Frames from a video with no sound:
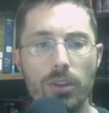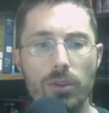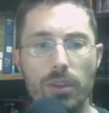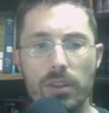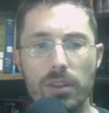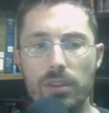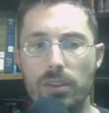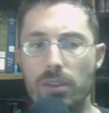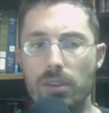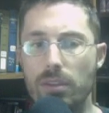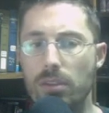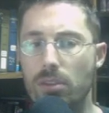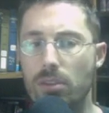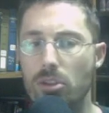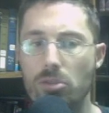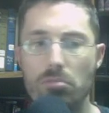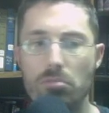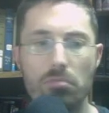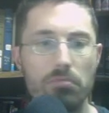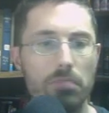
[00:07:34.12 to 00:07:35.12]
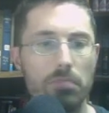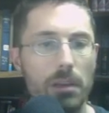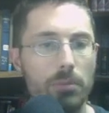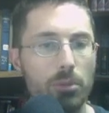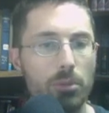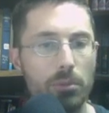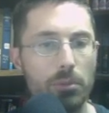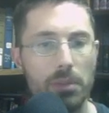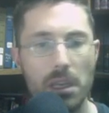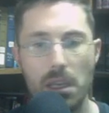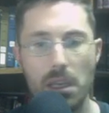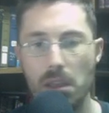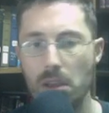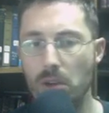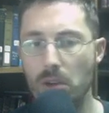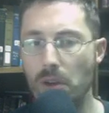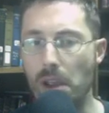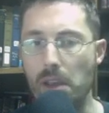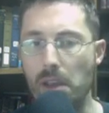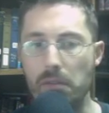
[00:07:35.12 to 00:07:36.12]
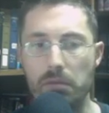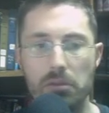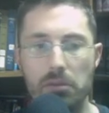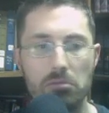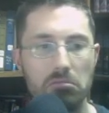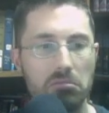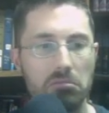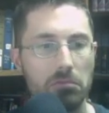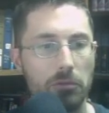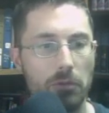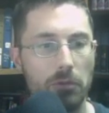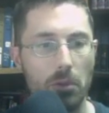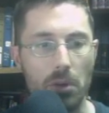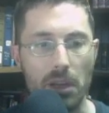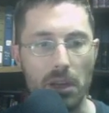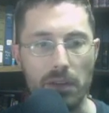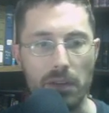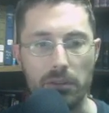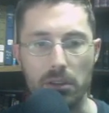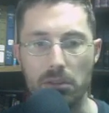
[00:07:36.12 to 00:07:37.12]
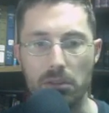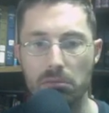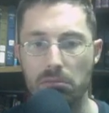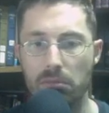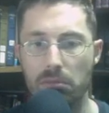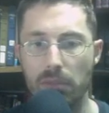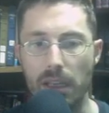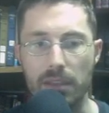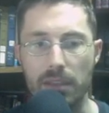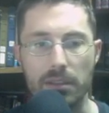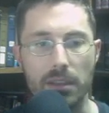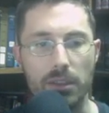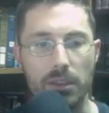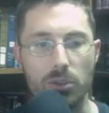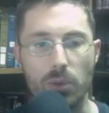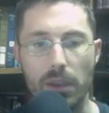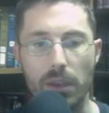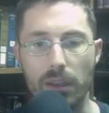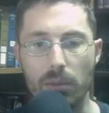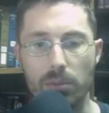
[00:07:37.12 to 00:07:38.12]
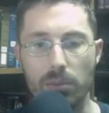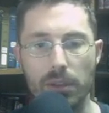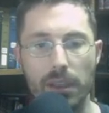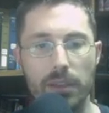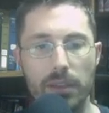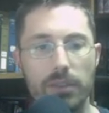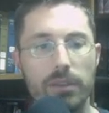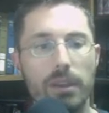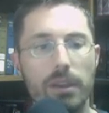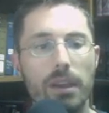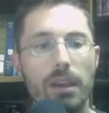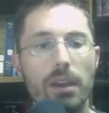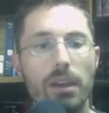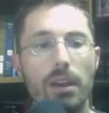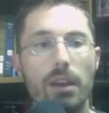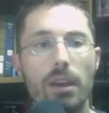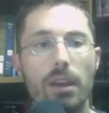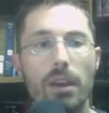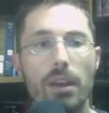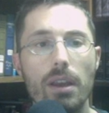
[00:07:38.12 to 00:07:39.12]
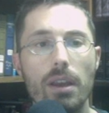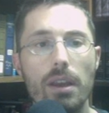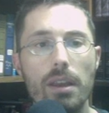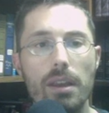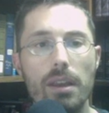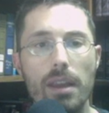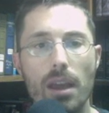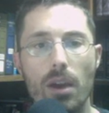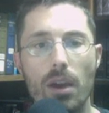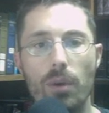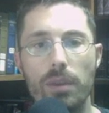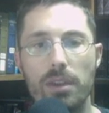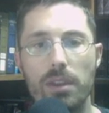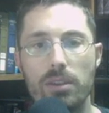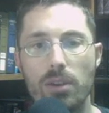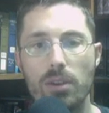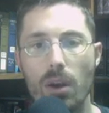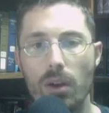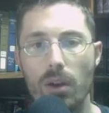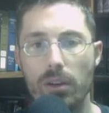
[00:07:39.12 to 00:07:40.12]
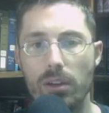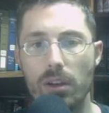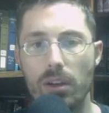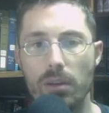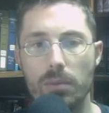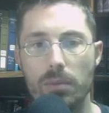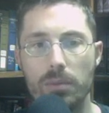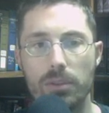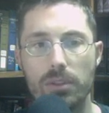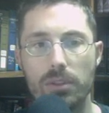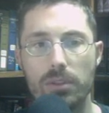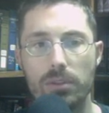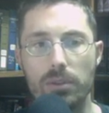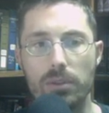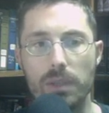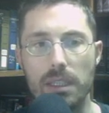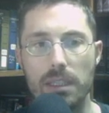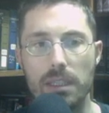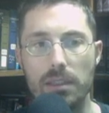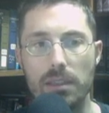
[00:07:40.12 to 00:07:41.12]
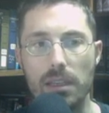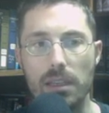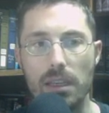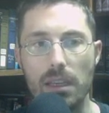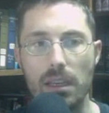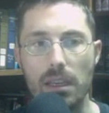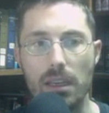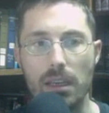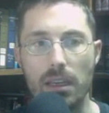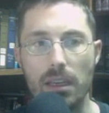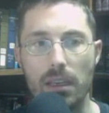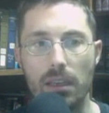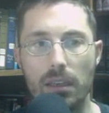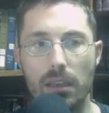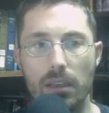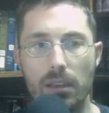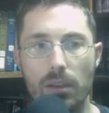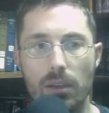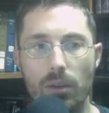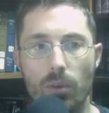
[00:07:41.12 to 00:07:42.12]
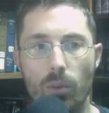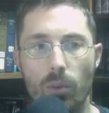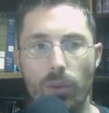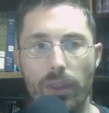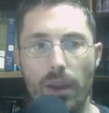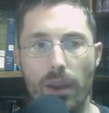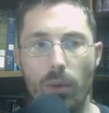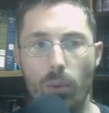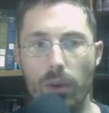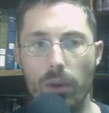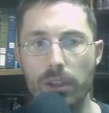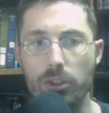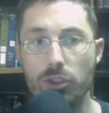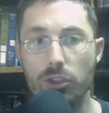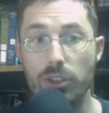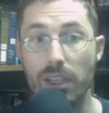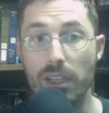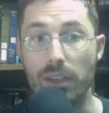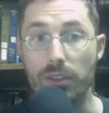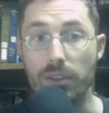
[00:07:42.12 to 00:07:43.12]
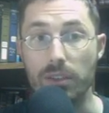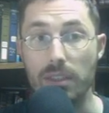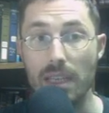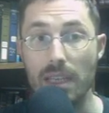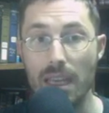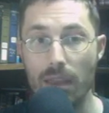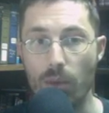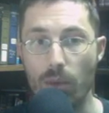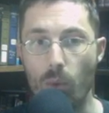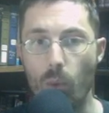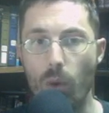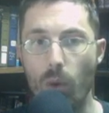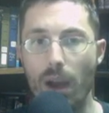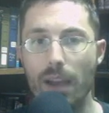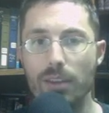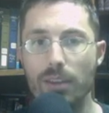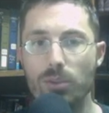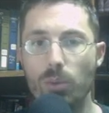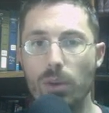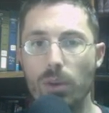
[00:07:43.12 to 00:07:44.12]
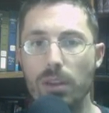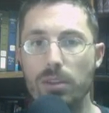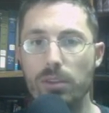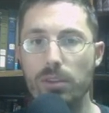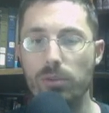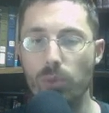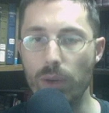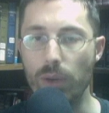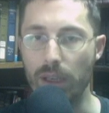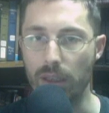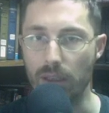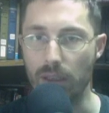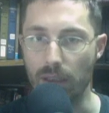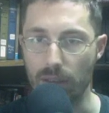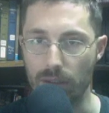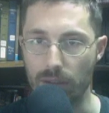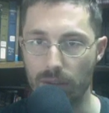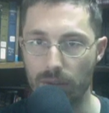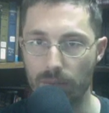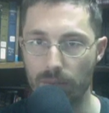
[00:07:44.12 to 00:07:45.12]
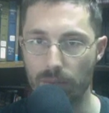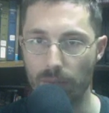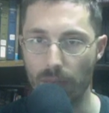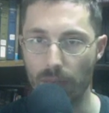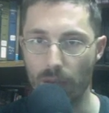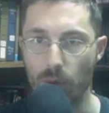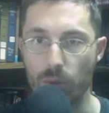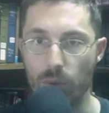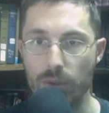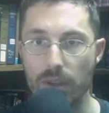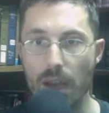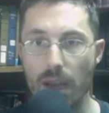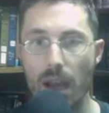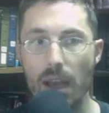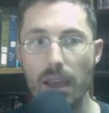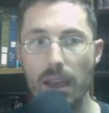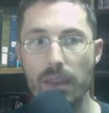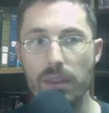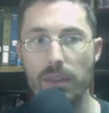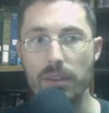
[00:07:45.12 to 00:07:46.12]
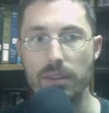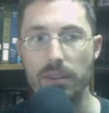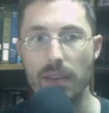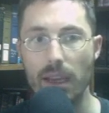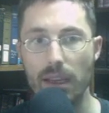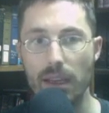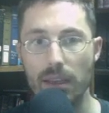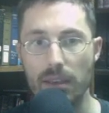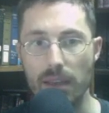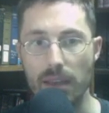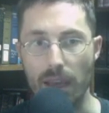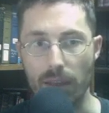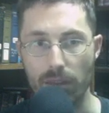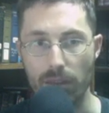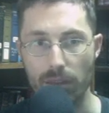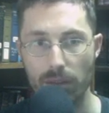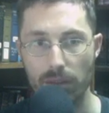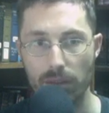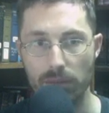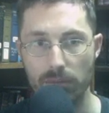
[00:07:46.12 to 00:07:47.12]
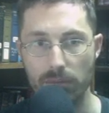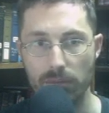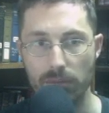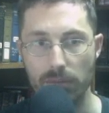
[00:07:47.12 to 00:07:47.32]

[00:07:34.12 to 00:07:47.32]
so this is people being in the grave forever as their dwelling place. Now, in the Targums, we see that one shall see the wise ones of wickedness who die the second death,